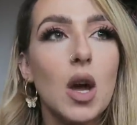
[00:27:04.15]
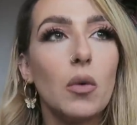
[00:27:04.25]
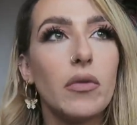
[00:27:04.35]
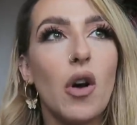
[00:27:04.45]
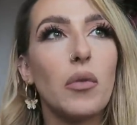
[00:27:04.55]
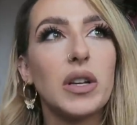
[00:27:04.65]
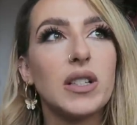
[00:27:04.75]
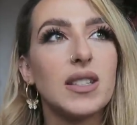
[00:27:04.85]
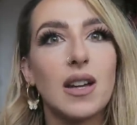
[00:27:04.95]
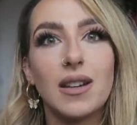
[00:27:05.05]
We've already
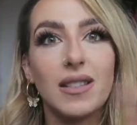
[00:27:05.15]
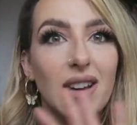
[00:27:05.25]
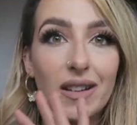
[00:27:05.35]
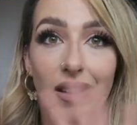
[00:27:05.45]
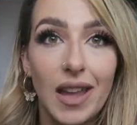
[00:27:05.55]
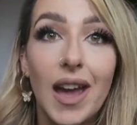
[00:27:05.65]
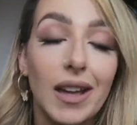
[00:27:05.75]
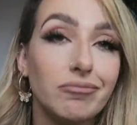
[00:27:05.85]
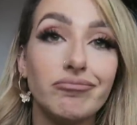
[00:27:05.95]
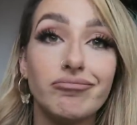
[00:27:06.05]
decided that
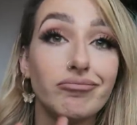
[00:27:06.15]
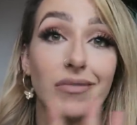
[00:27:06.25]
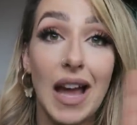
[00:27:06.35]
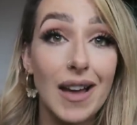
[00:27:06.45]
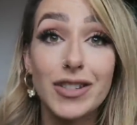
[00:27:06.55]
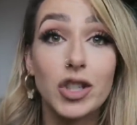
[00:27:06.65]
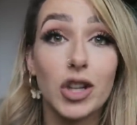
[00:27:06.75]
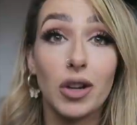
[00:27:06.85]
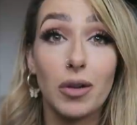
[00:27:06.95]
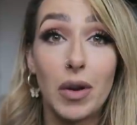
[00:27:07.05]
again last
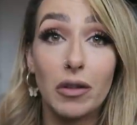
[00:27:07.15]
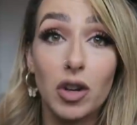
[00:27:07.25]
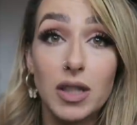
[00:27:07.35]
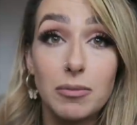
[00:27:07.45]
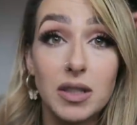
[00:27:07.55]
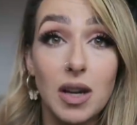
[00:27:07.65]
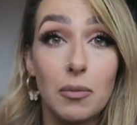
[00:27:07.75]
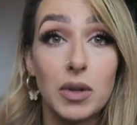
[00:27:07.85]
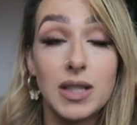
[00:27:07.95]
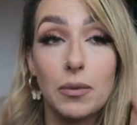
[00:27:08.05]
year around Christmas
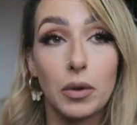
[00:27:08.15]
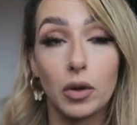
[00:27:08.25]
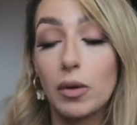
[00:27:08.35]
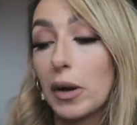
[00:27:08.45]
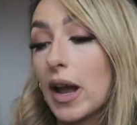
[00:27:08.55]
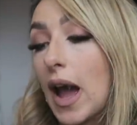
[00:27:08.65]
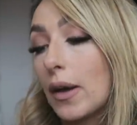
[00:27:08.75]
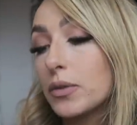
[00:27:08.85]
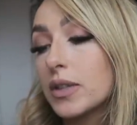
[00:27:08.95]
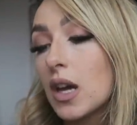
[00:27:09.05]
time we said we were going to buy a
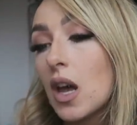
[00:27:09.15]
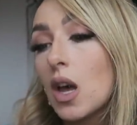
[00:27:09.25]
house